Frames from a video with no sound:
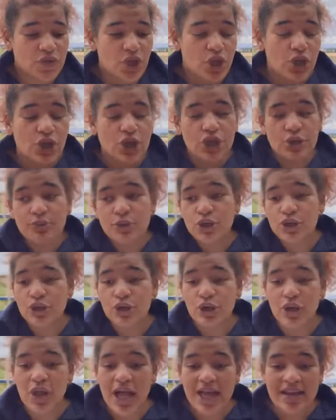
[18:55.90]

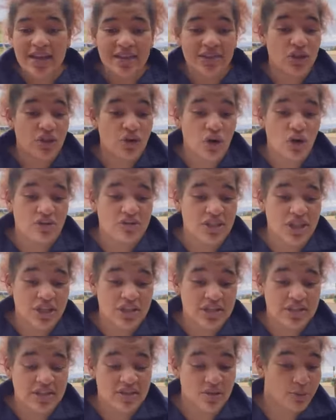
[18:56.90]
communal, and the
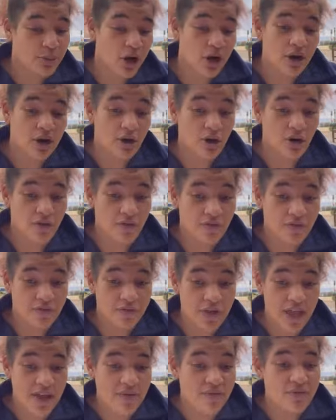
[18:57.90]
audience is a part of
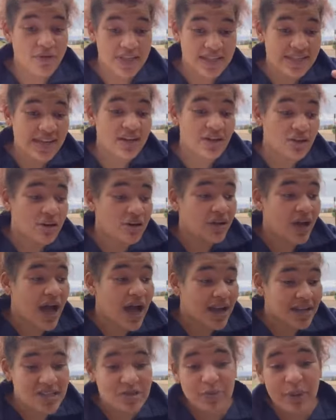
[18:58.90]
every single
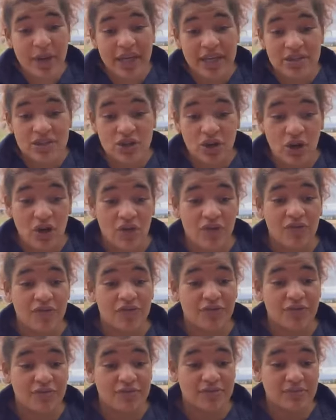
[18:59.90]
aspect
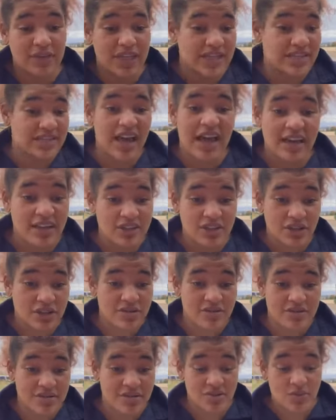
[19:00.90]
of these
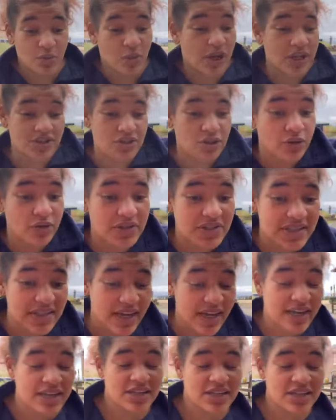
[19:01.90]
actors whilst they're on stage.